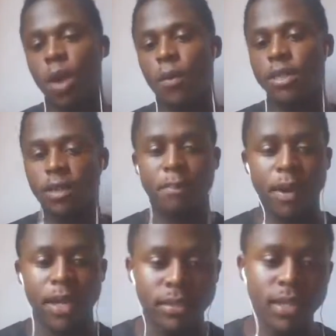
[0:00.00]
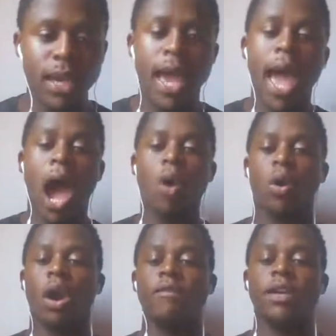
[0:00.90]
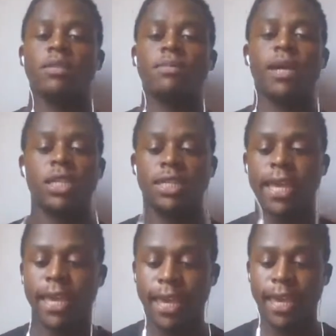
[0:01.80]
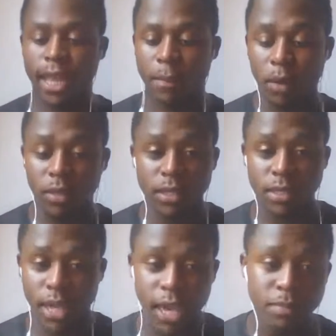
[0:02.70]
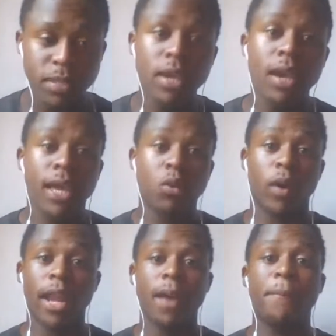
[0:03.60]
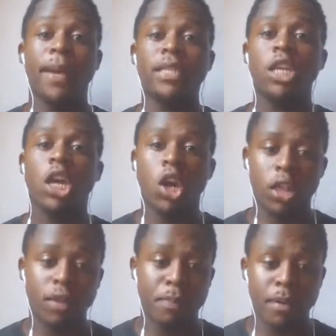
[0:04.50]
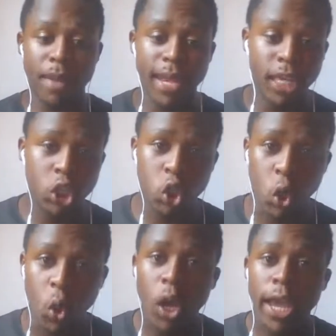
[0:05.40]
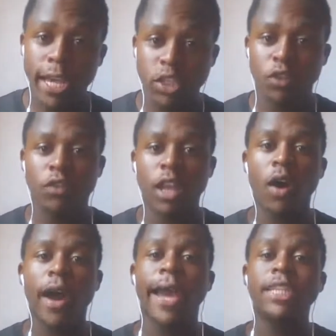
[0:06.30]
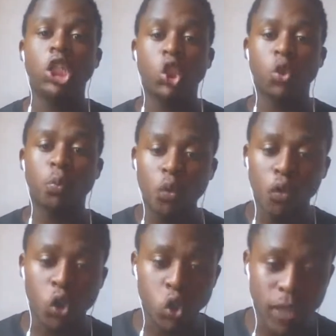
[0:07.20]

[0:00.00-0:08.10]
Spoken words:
I was impressed. I'll cover as much as I can about these games and what happened in the Premier League show. As of now, I need to move on